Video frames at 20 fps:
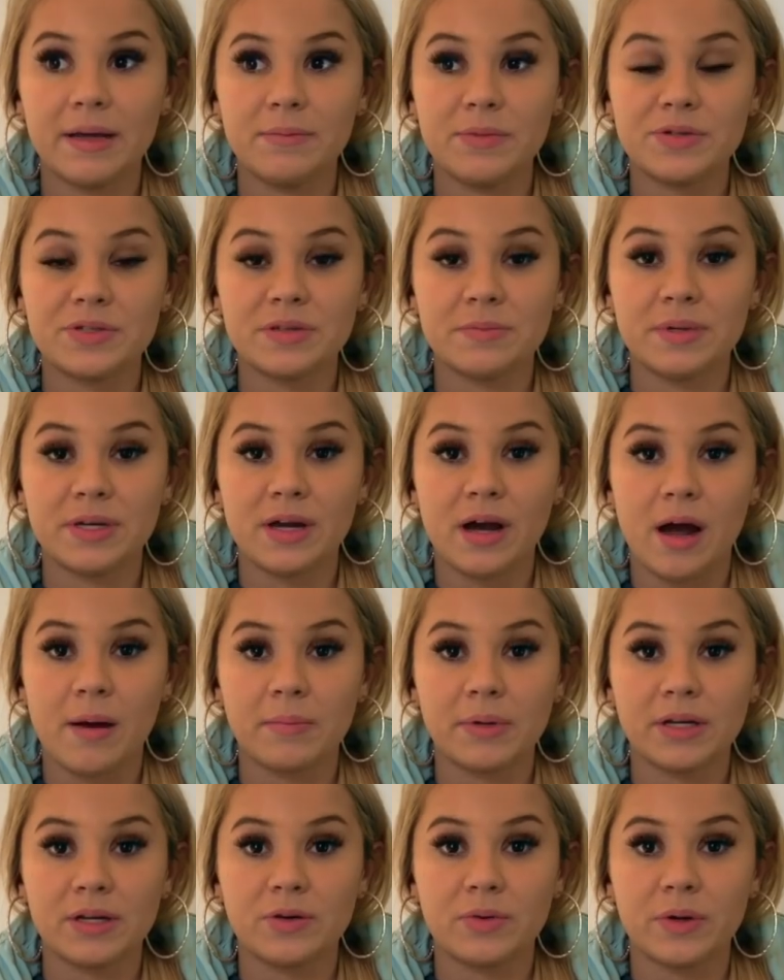name used to be
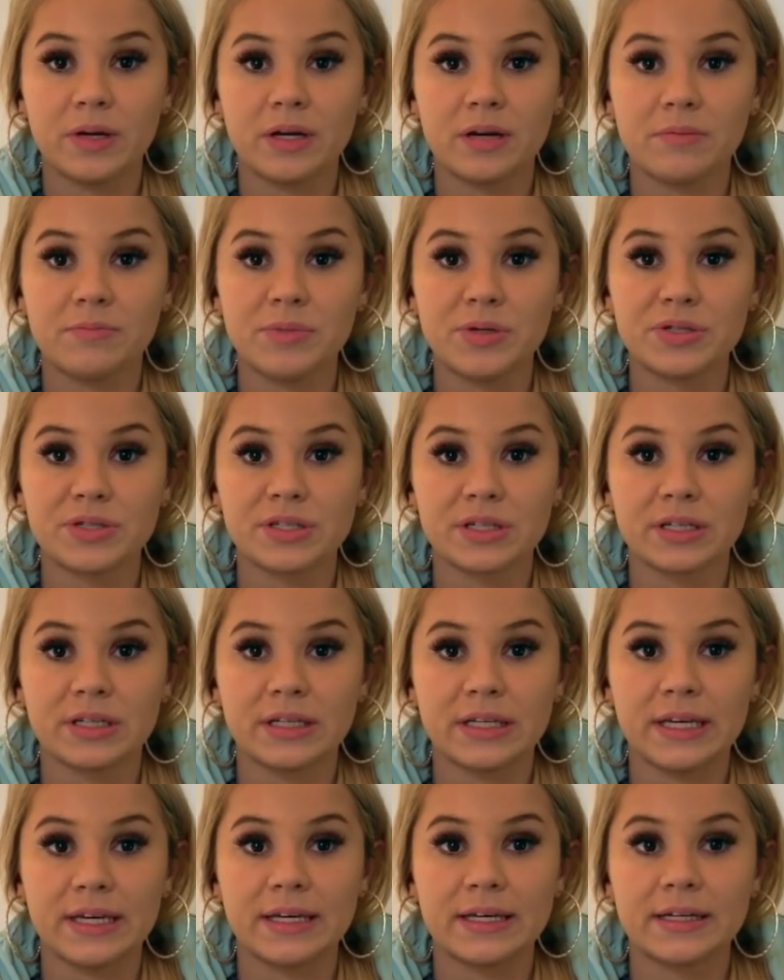Comedy Queen on
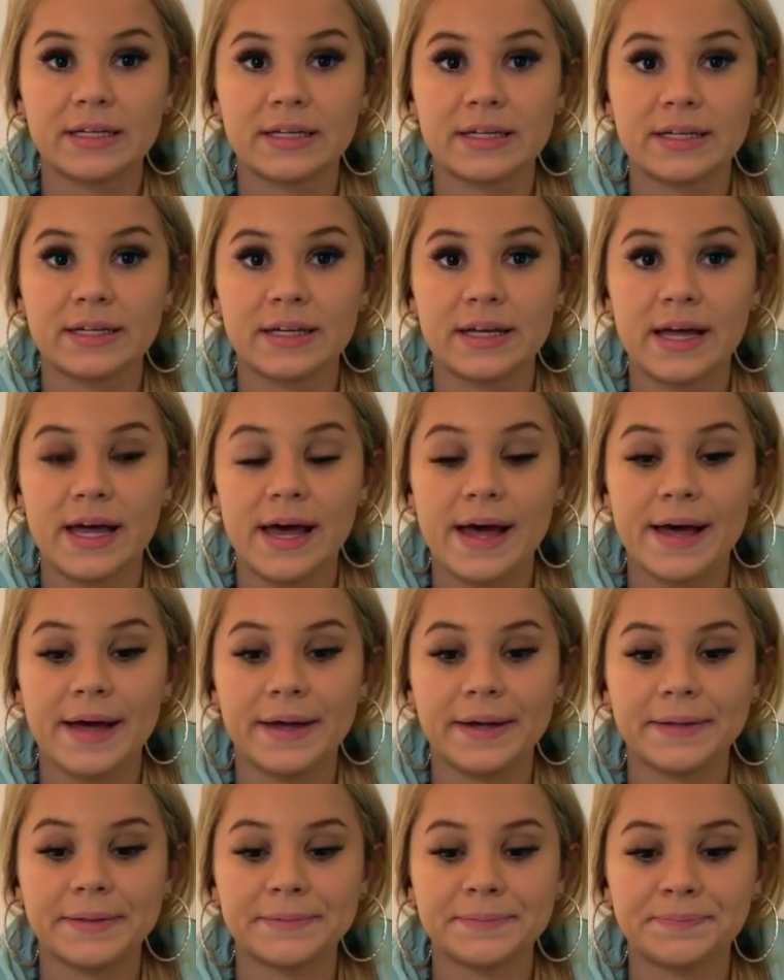Musically.
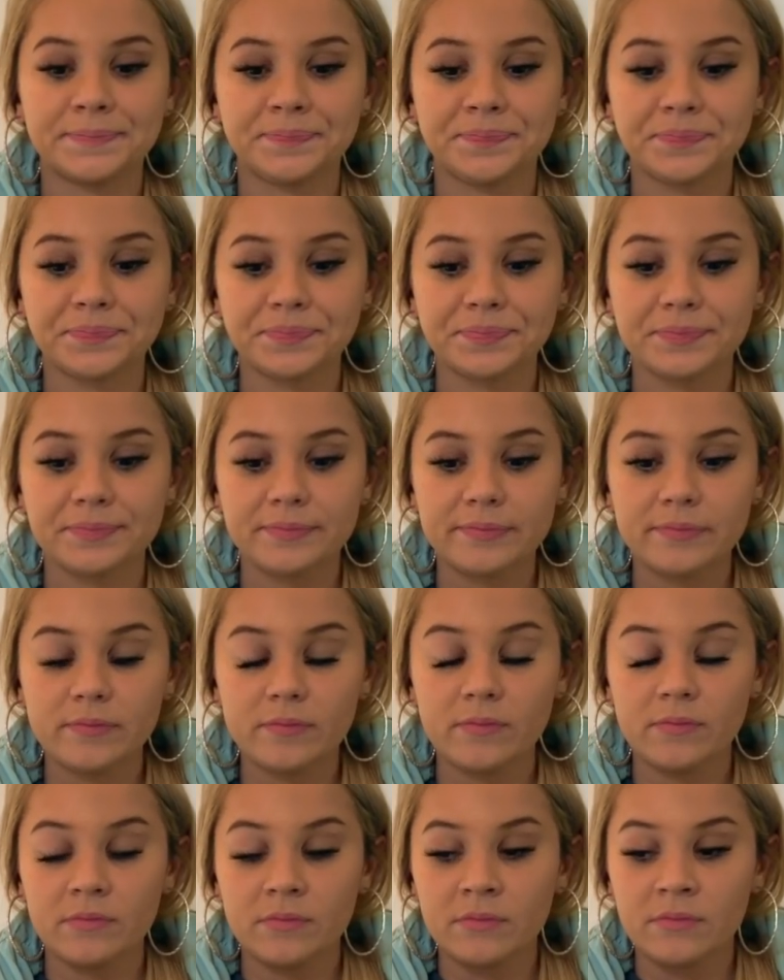
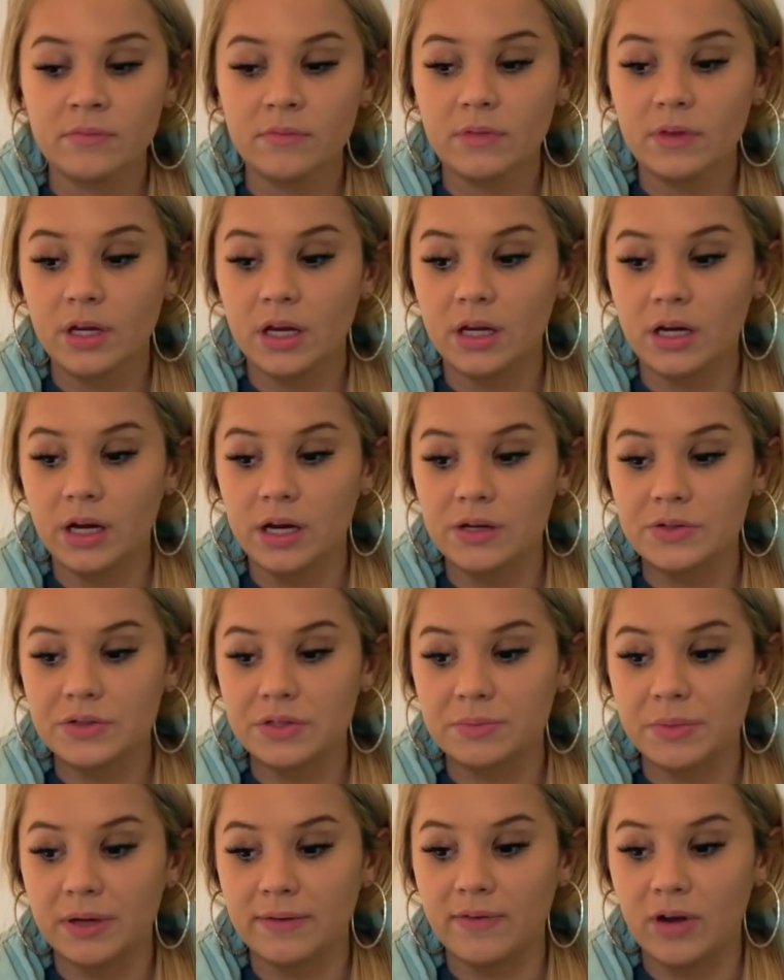And I used
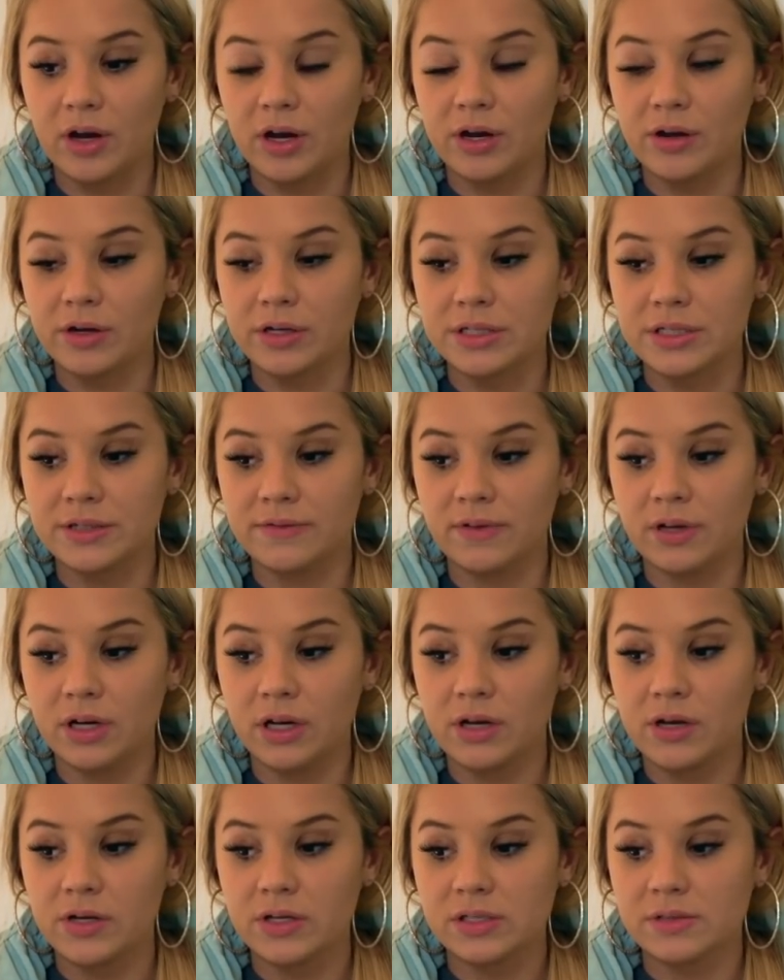to make very cringy
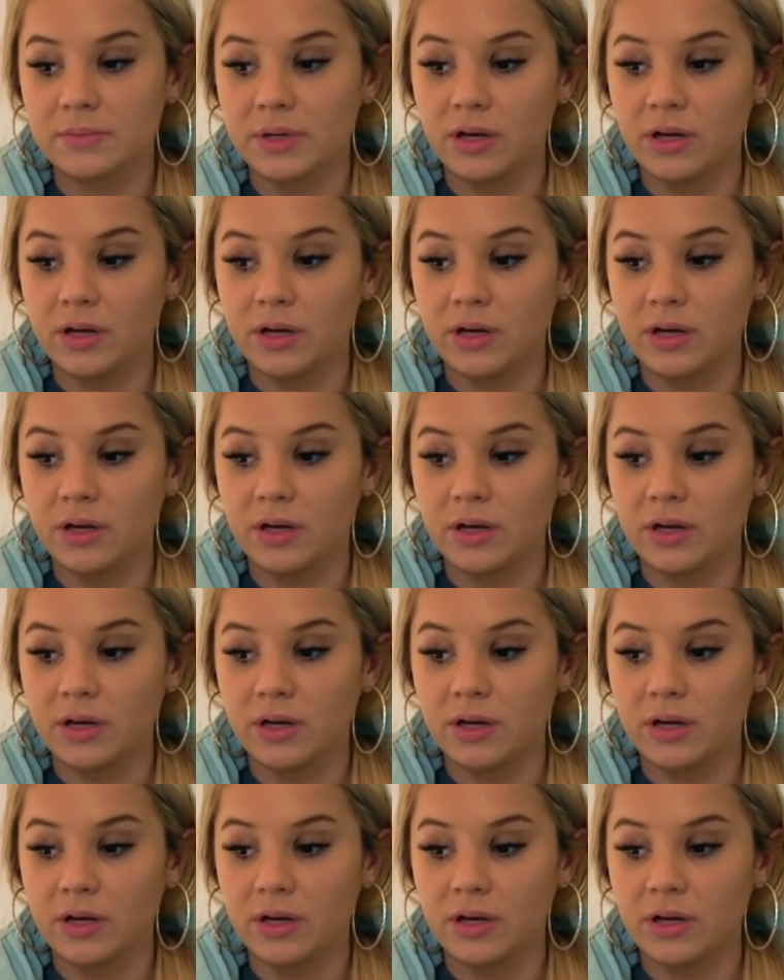videos.